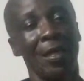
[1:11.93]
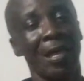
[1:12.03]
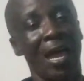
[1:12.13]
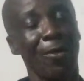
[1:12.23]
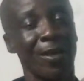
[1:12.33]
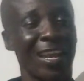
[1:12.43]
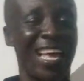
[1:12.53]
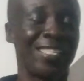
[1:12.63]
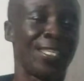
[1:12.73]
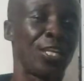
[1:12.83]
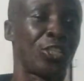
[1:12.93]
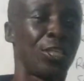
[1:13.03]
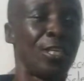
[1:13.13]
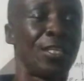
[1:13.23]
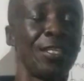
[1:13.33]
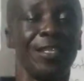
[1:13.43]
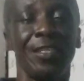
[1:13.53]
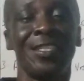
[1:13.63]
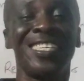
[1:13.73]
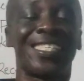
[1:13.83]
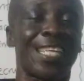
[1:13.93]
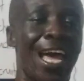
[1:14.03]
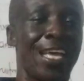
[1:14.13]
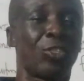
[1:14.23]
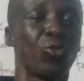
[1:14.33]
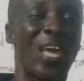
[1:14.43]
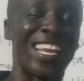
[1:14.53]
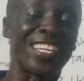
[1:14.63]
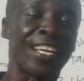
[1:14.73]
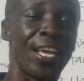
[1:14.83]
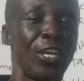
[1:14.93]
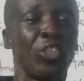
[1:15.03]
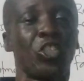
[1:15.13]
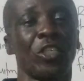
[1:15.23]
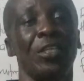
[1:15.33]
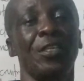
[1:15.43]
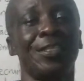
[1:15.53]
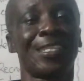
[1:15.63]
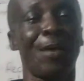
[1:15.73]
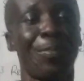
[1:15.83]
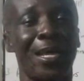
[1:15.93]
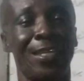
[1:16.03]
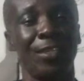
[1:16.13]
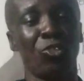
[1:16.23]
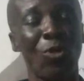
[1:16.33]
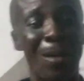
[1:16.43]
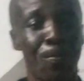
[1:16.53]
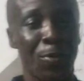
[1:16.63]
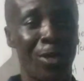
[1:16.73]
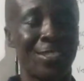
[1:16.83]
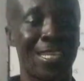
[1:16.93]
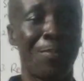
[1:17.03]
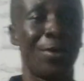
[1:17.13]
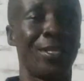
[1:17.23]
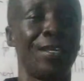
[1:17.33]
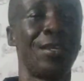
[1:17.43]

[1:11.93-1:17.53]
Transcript: an organization decides to engage somebody, to employ somebody,